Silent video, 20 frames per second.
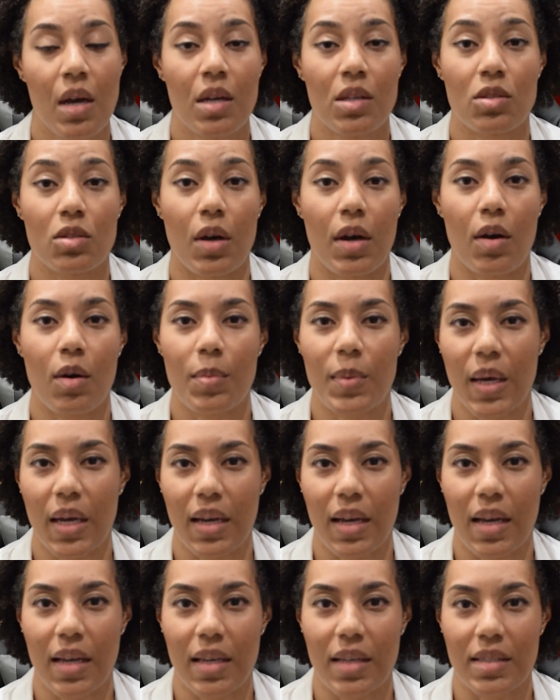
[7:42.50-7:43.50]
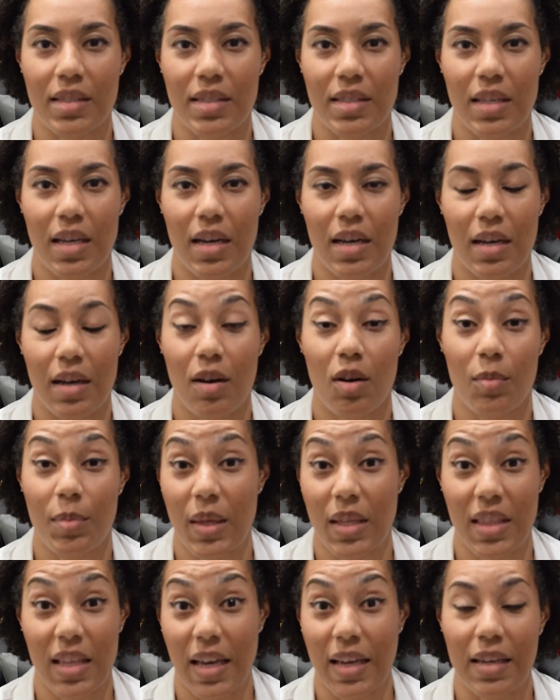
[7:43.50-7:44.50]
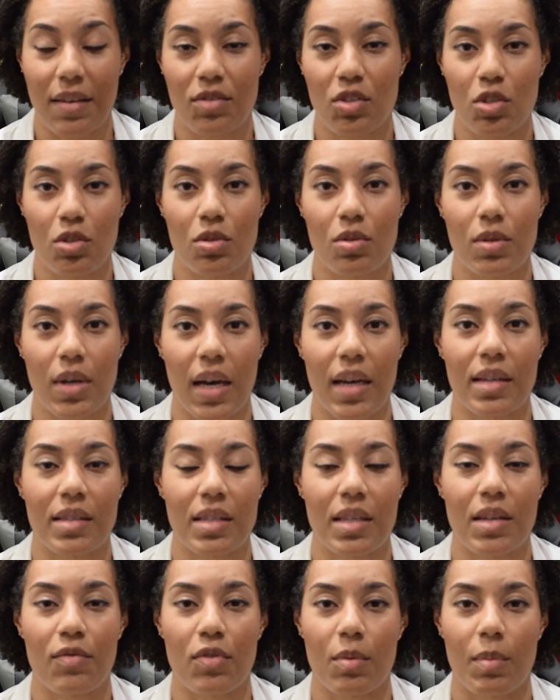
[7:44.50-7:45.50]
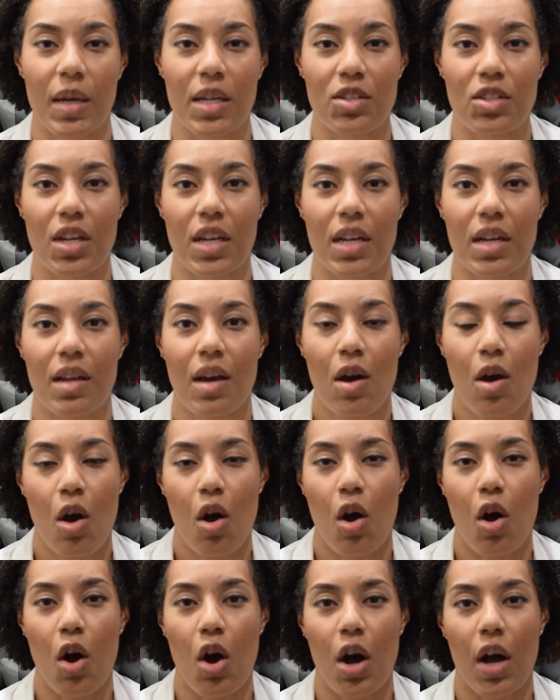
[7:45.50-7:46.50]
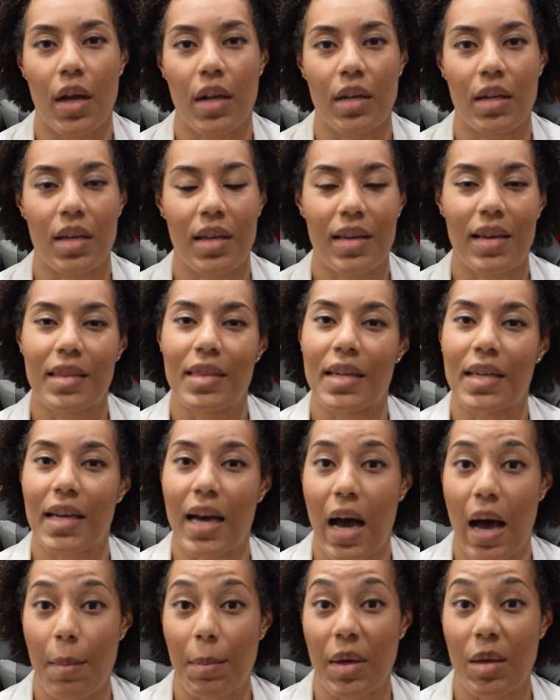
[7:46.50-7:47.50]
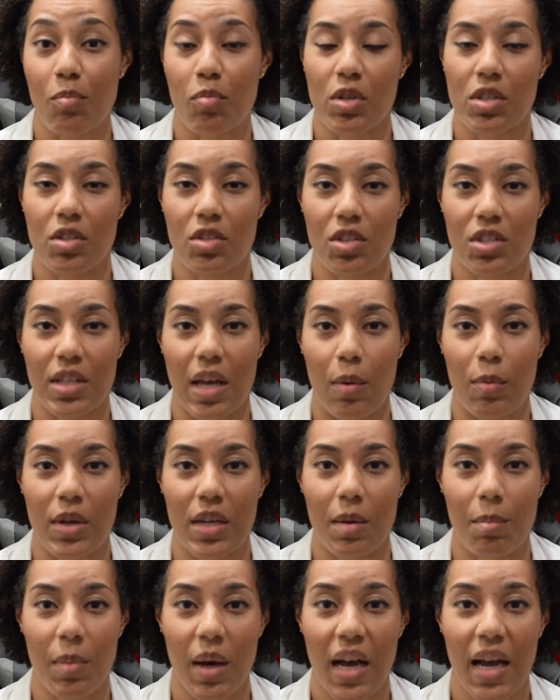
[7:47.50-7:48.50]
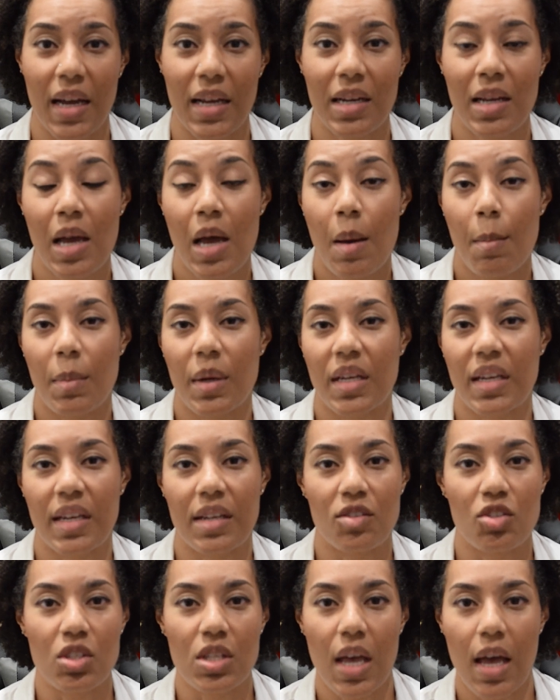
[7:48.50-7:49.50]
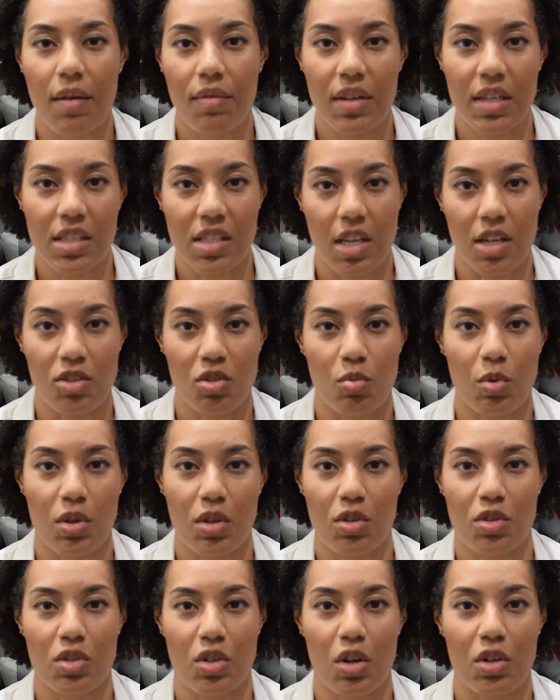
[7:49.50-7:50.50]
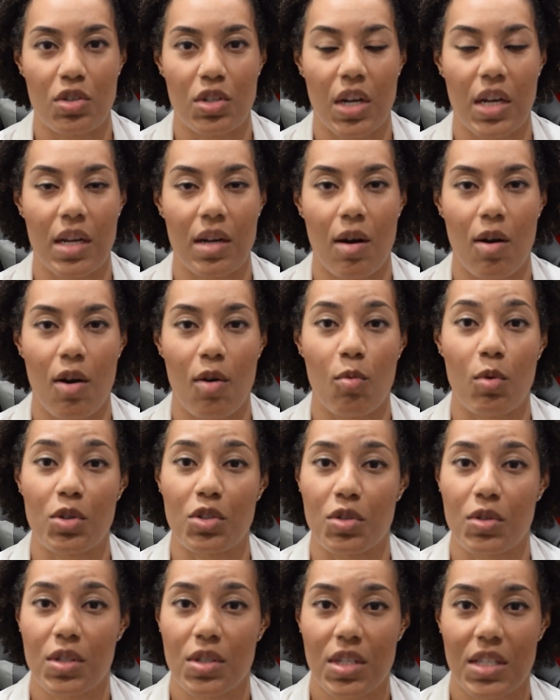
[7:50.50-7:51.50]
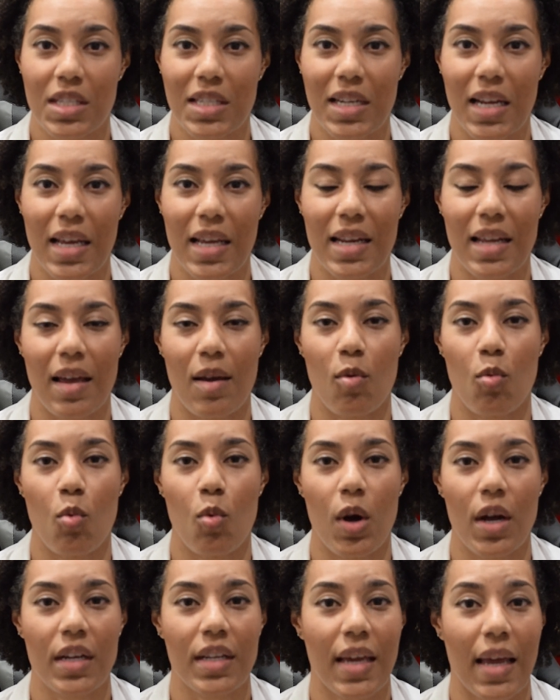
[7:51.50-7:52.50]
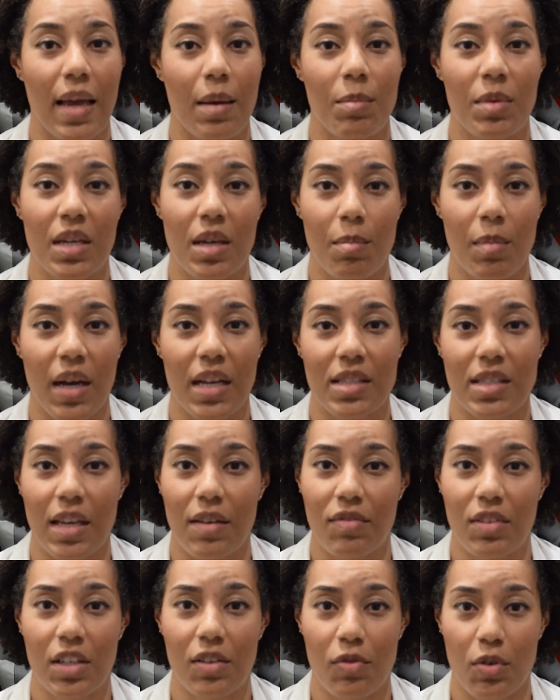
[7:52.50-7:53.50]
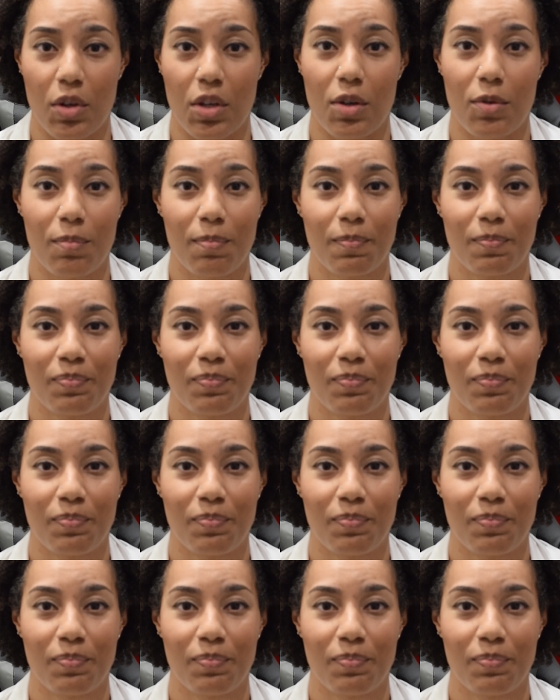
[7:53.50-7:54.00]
So I hope that that gives you guys information on the common procedures that we combine. But again, just have a discussion with your surgeon on what you're interested in and what can be combined safely for you.